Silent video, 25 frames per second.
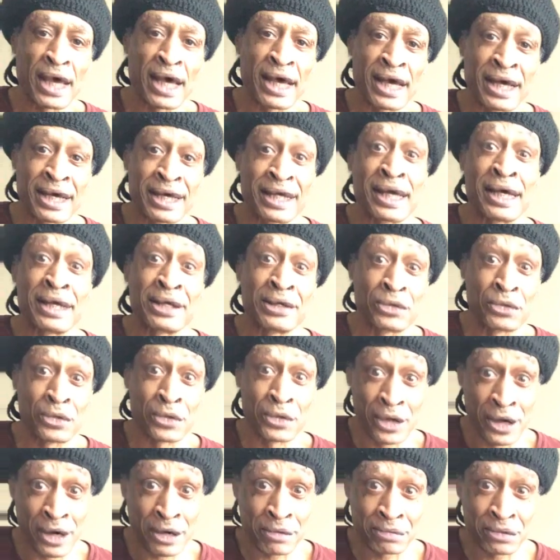Again,
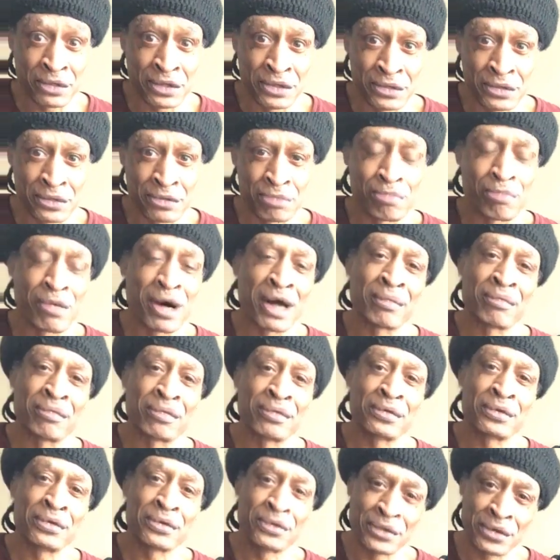good afternoon
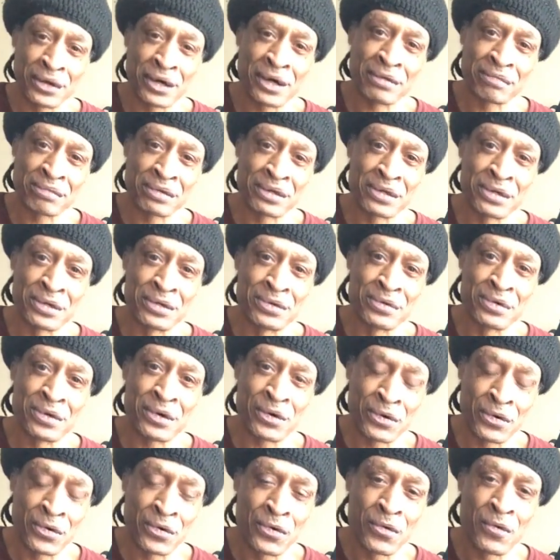one, good afternoon
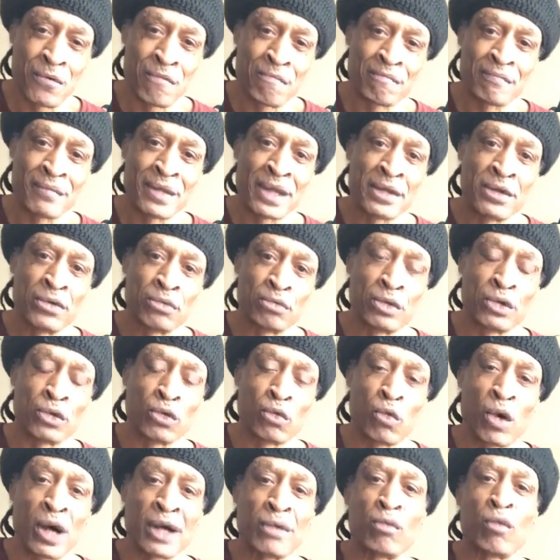all. We'll
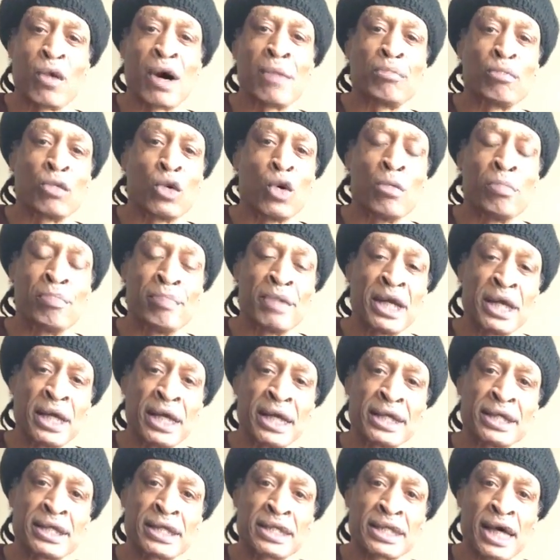wait one more
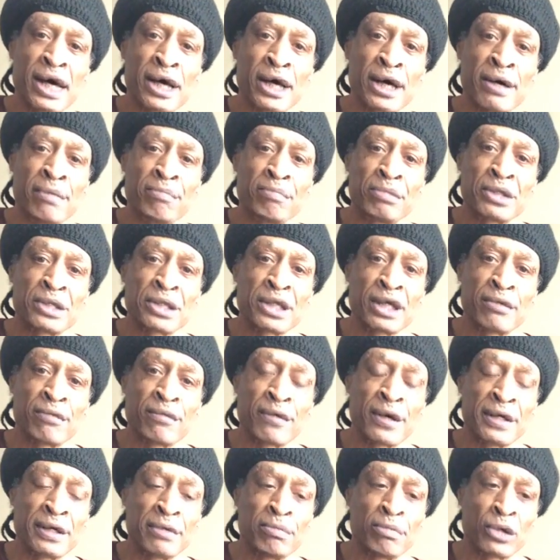minute, see
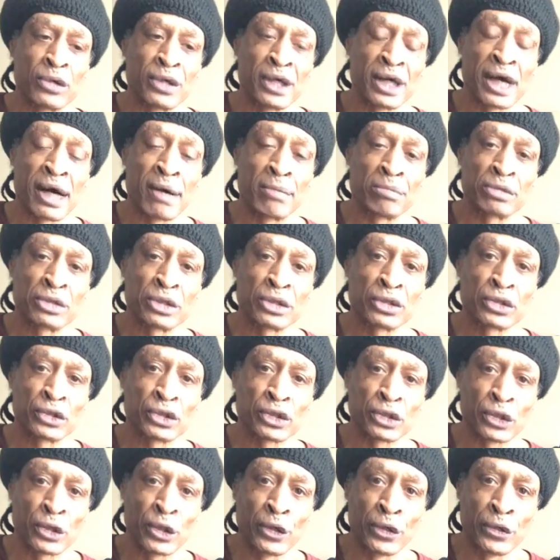if anybody comes
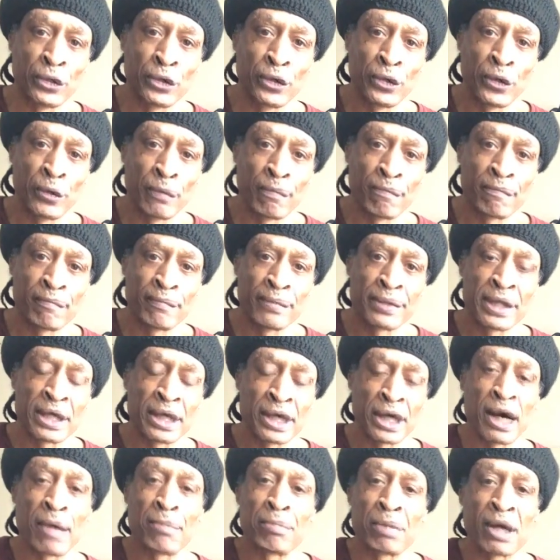through,
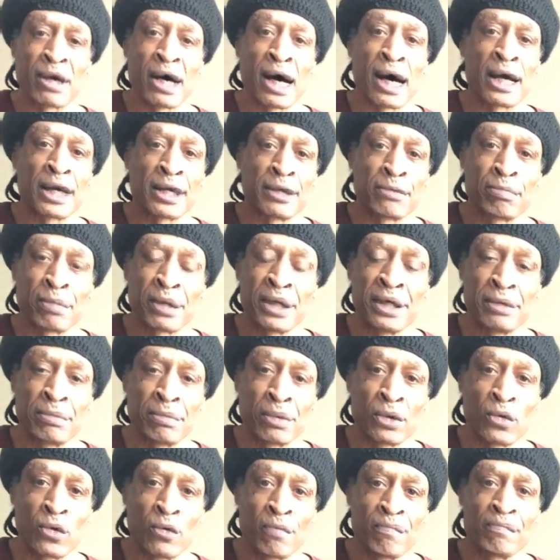a couple of other
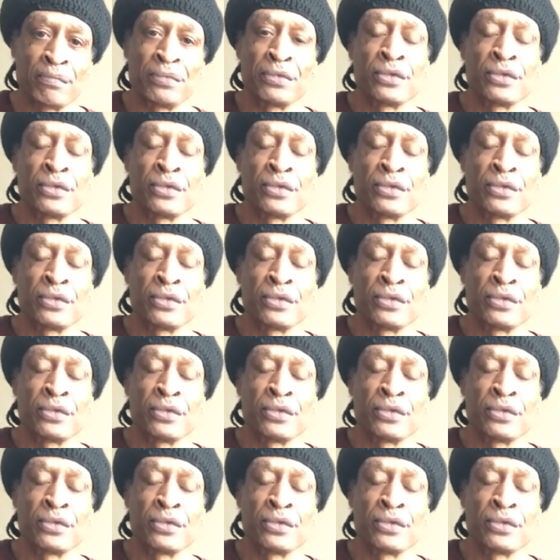people.